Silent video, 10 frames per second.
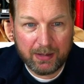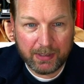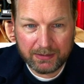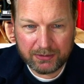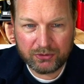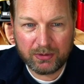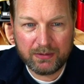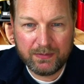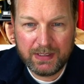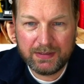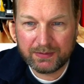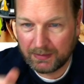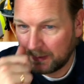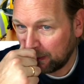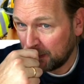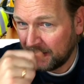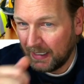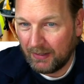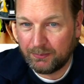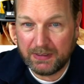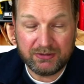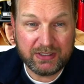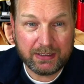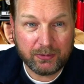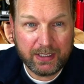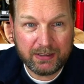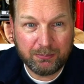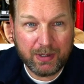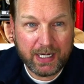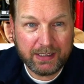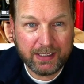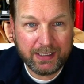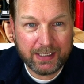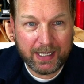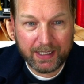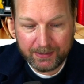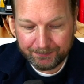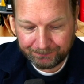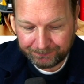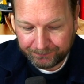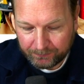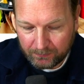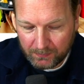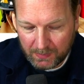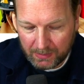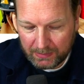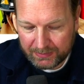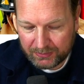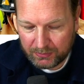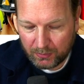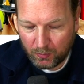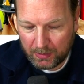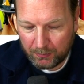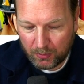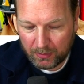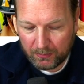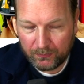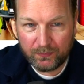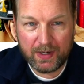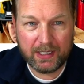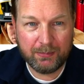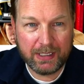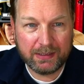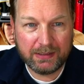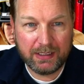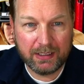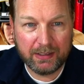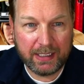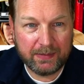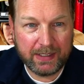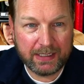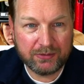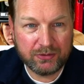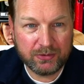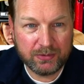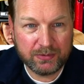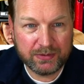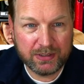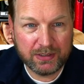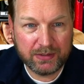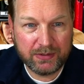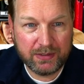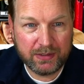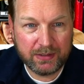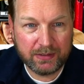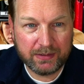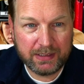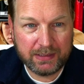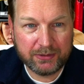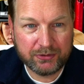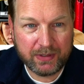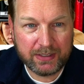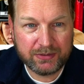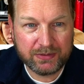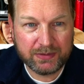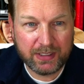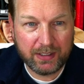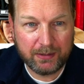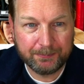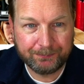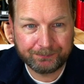I'm not sure if these have been generated by AI. Let's do one more fireman here and then choose the illustrations here.